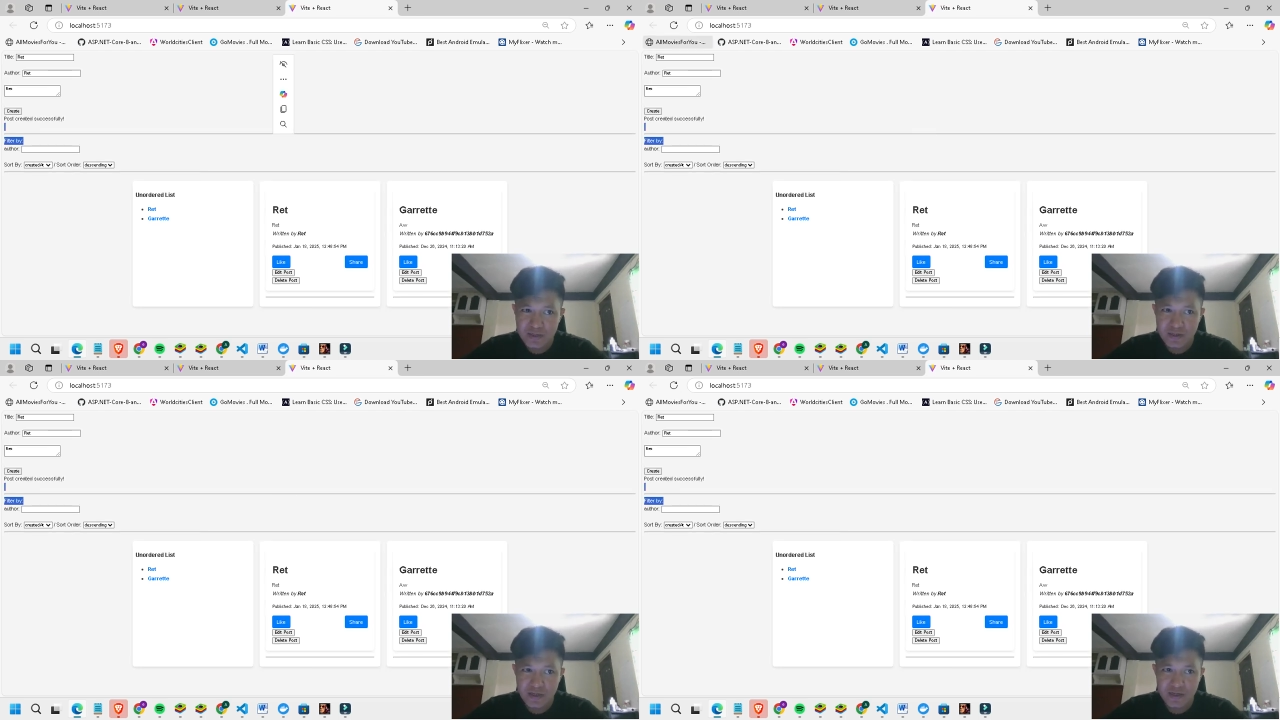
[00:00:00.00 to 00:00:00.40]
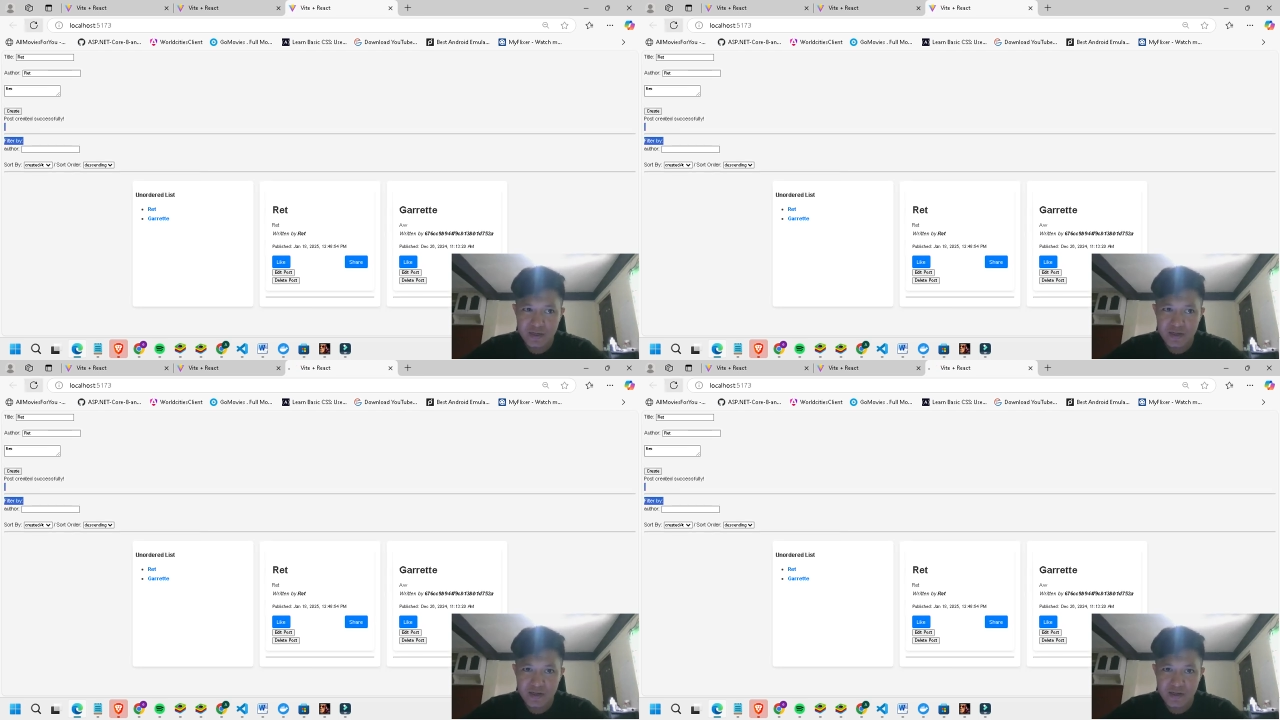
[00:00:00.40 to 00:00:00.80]

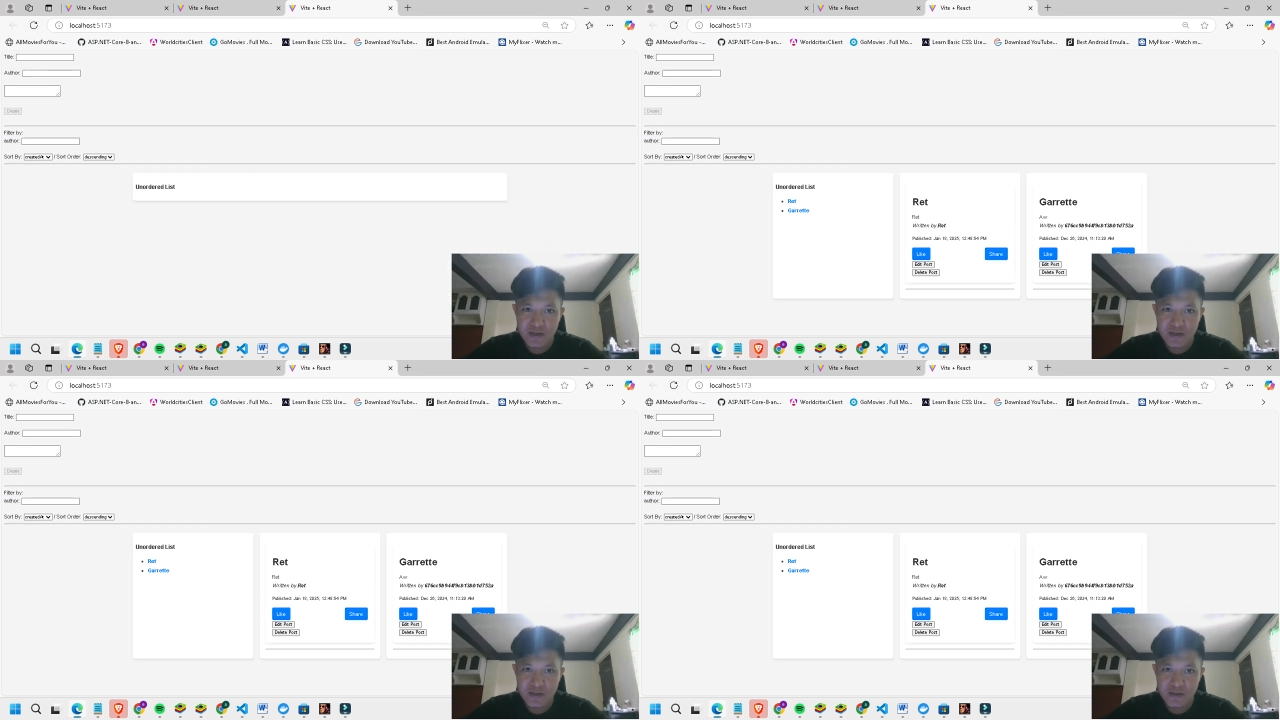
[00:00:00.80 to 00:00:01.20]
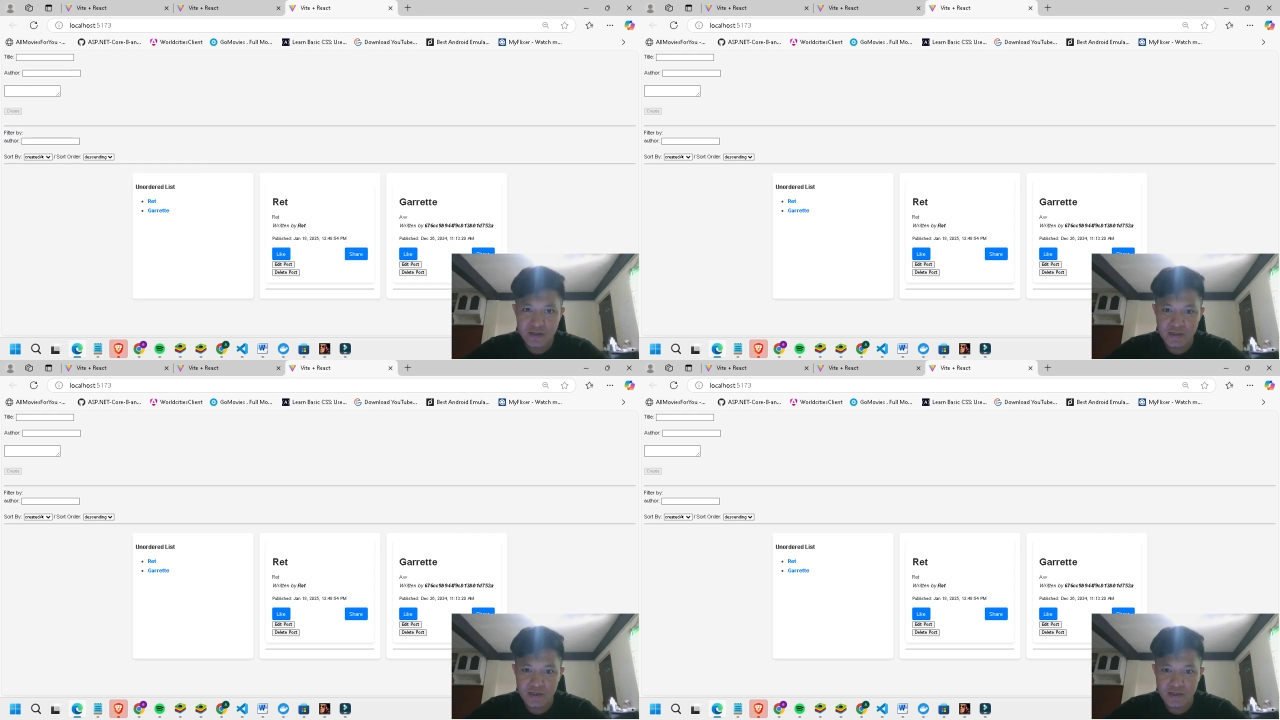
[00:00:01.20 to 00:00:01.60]

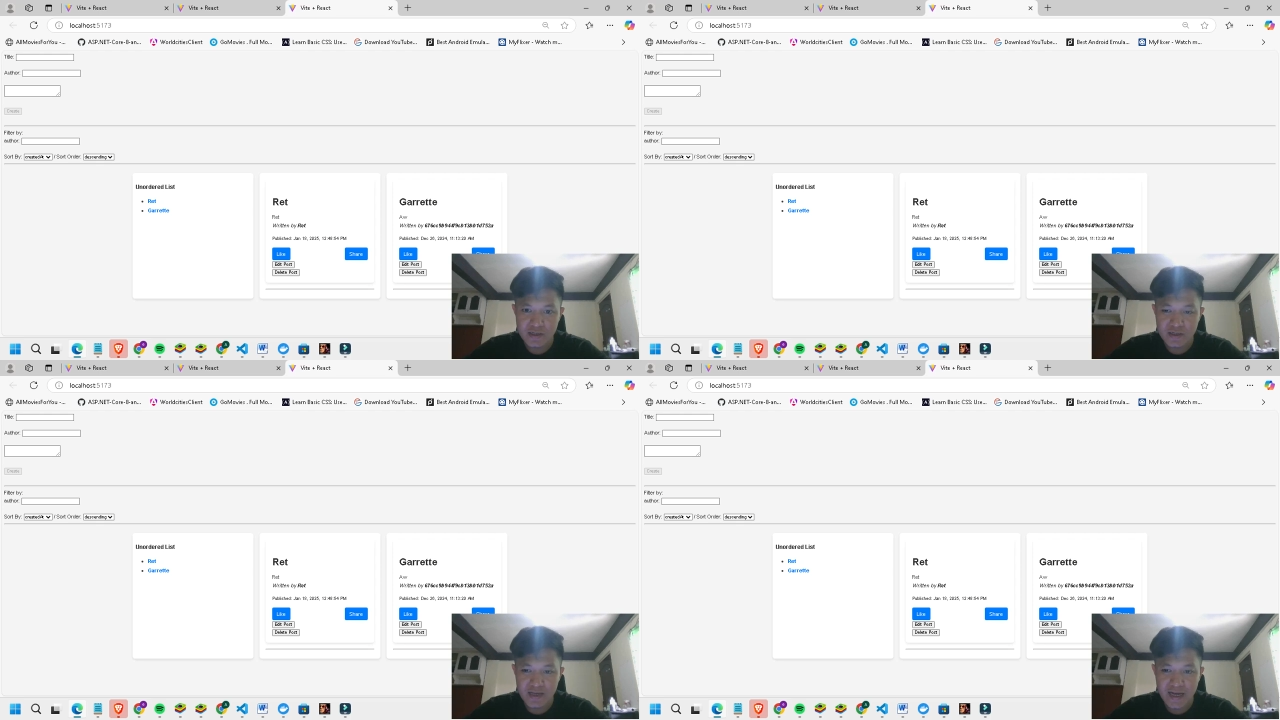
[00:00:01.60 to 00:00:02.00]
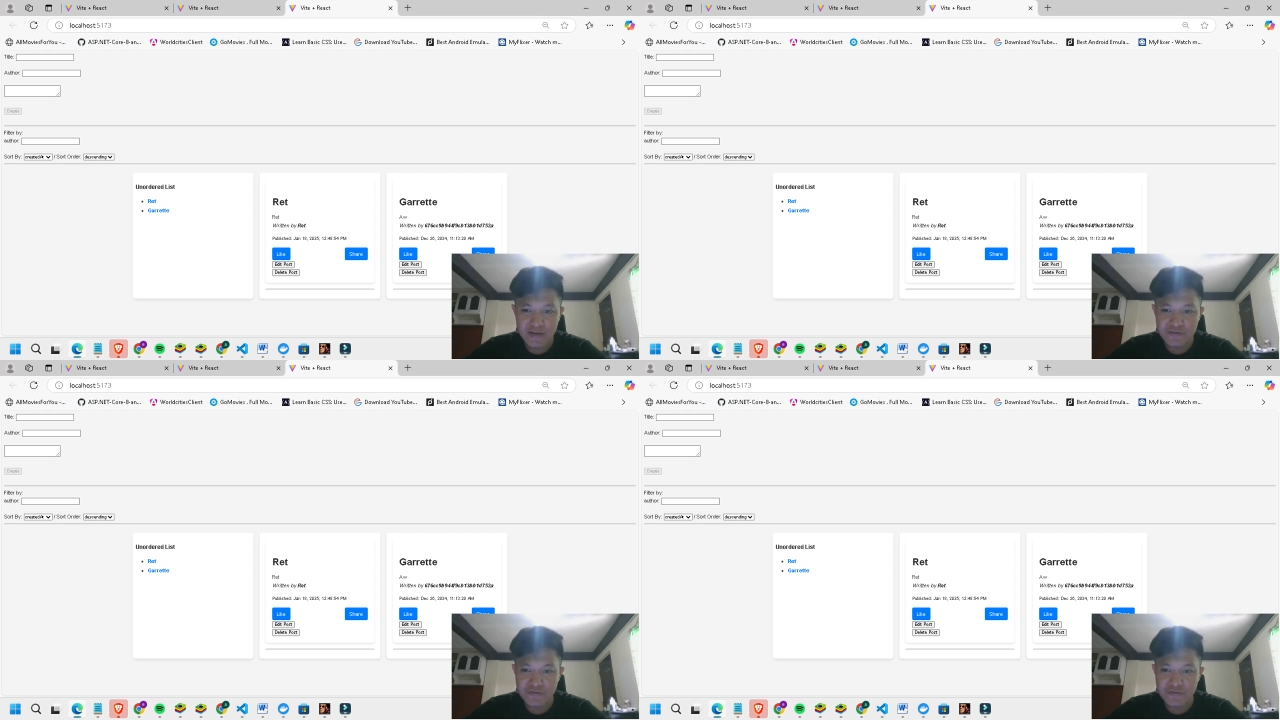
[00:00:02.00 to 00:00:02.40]
the
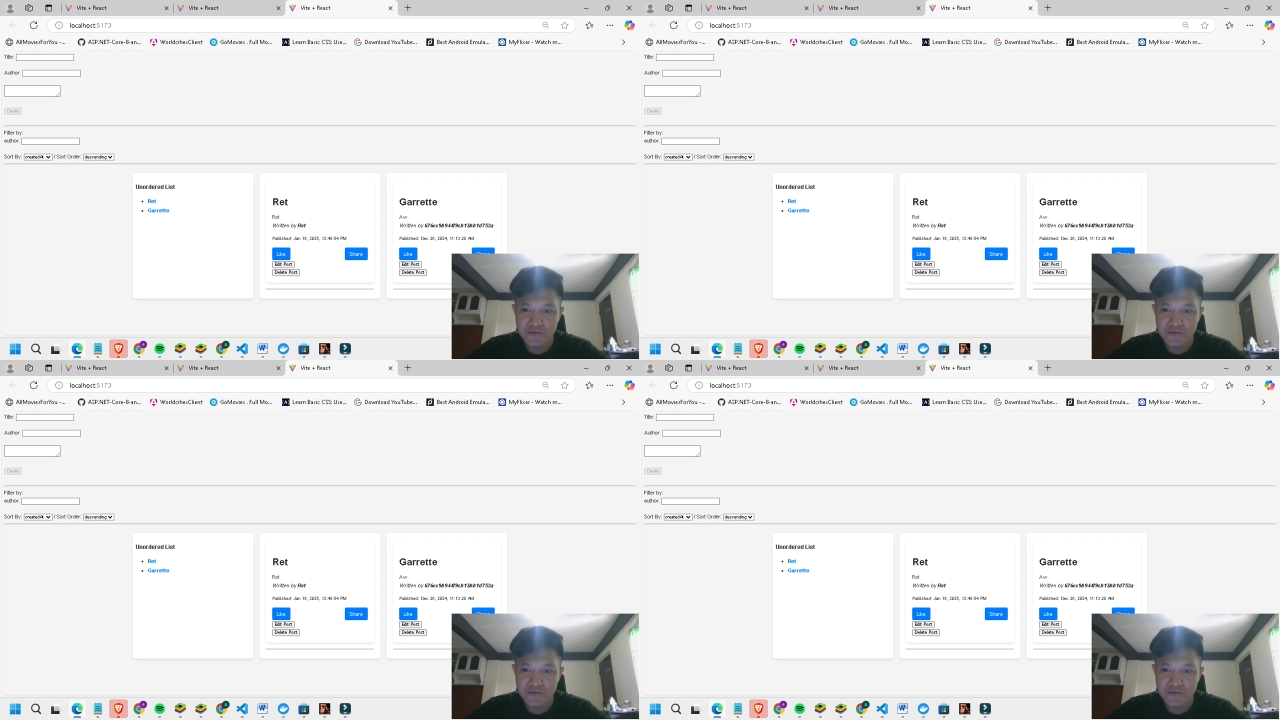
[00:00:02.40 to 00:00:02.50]
live